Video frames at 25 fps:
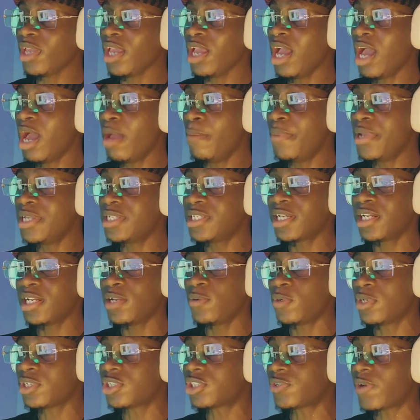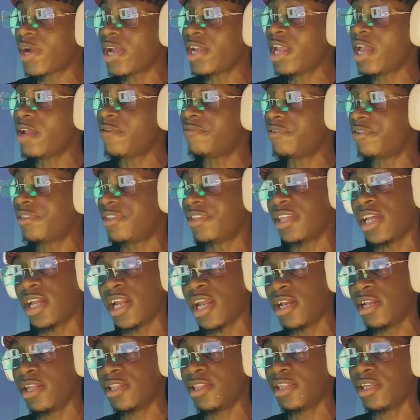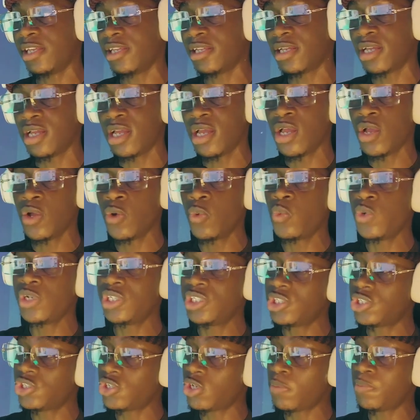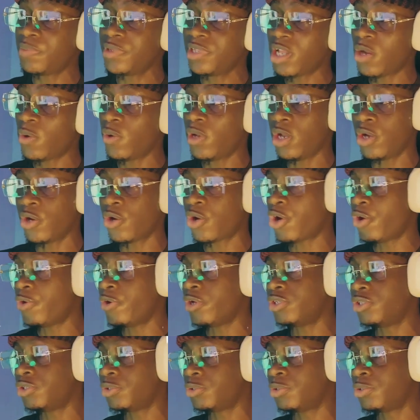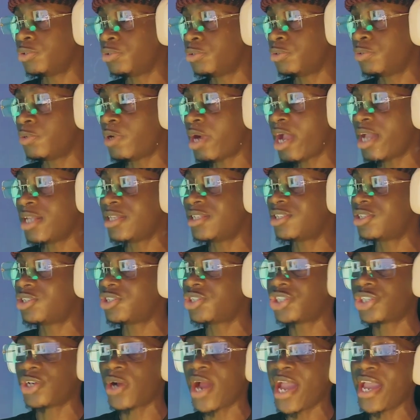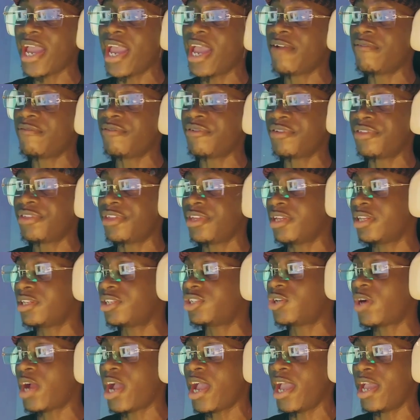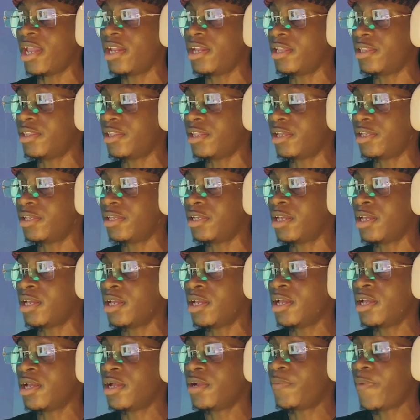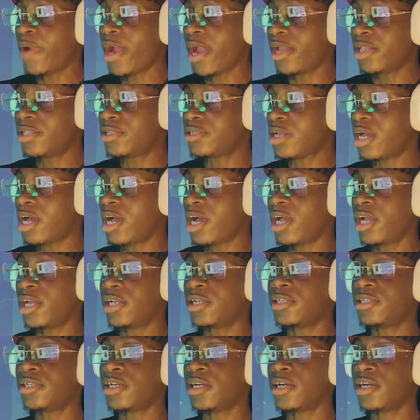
I basically was trying everything and anything, which is something I will encourage you to do, right? Try everything, try anything, right? And